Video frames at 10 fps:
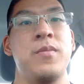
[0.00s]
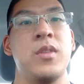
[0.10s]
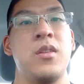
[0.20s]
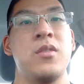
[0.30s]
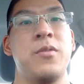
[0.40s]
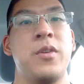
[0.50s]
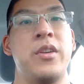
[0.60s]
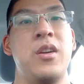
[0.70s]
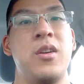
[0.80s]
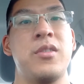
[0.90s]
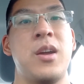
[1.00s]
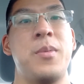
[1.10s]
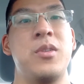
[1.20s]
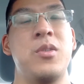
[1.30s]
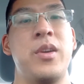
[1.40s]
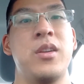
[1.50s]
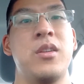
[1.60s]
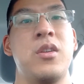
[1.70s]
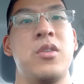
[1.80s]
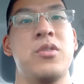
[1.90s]
So for years I've been doing
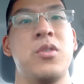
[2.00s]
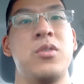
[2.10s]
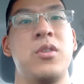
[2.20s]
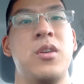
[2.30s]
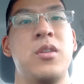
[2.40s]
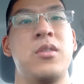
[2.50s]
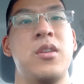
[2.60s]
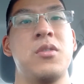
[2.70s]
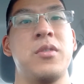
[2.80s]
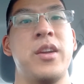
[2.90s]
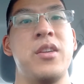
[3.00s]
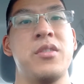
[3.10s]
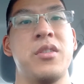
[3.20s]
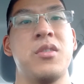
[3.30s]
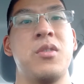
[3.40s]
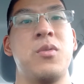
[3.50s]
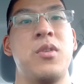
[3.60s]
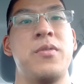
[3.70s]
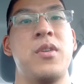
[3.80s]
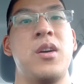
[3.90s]
shoulder dislocations
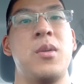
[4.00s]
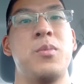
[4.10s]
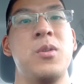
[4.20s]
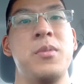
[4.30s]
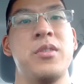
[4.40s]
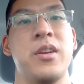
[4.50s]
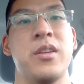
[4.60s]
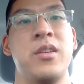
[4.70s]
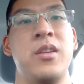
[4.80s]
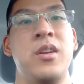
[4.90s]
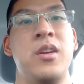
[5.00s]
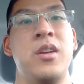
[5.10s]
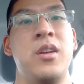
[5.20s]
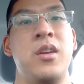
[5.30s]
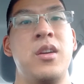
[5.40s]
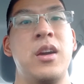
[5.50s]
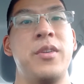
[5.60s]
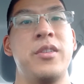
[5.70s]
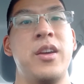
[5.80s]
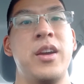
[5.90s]
with a broomstick.
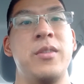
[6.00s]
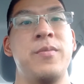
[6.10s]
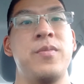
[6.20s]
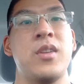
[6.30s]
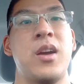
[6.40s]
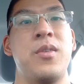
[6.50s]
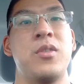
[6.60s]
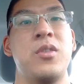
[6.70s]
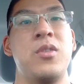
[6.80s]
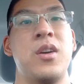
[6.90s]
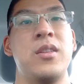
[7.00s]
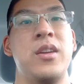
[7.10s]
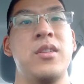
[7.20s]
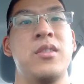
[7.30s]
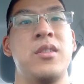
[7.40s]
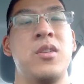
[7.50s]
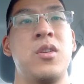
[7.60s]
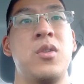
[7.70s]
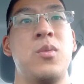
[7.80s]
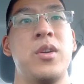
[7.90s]
Every day I would do at least
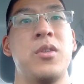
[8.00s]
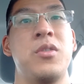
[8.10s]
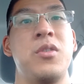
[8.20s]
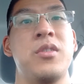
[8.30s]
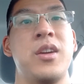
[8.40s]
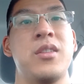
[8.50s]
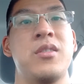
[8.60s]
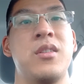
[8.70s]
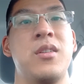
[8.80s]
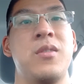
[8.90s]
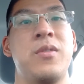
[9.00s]
1 or 2 sets of